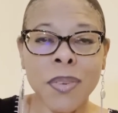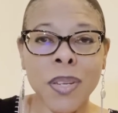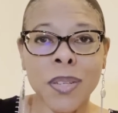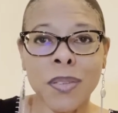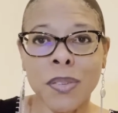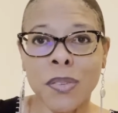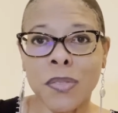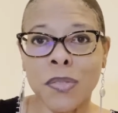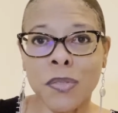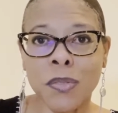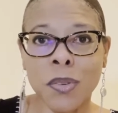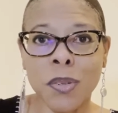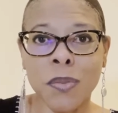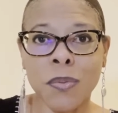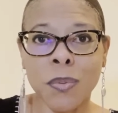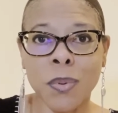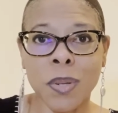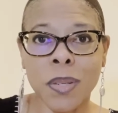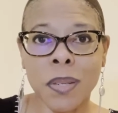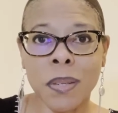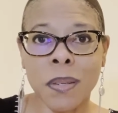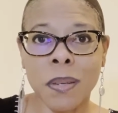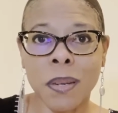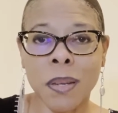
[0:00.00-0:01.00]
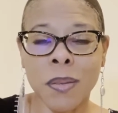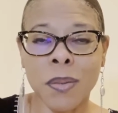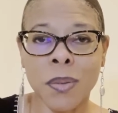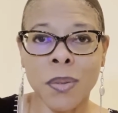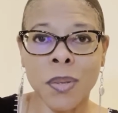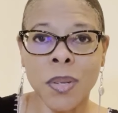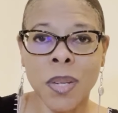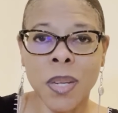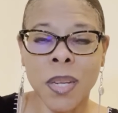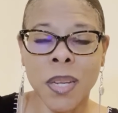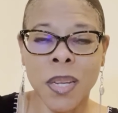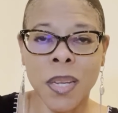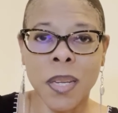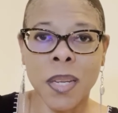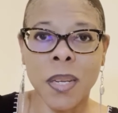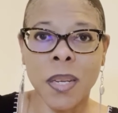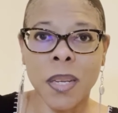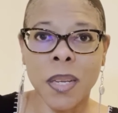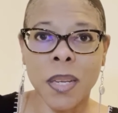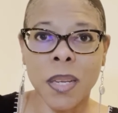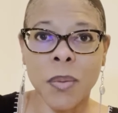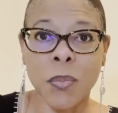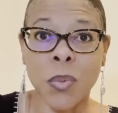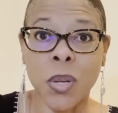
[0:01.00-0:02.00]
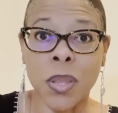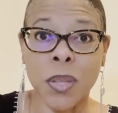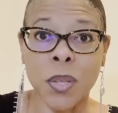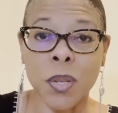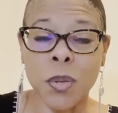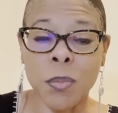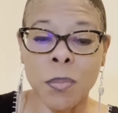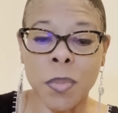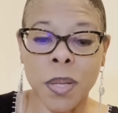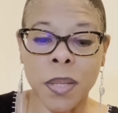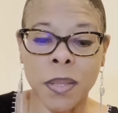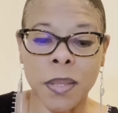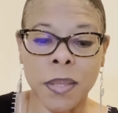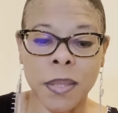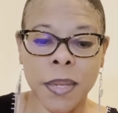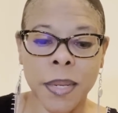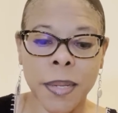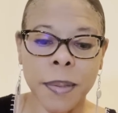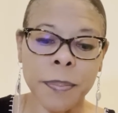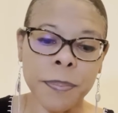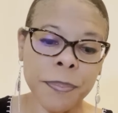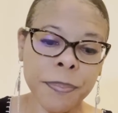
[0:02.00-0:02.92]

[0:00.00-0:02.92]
and to serve one another with humility.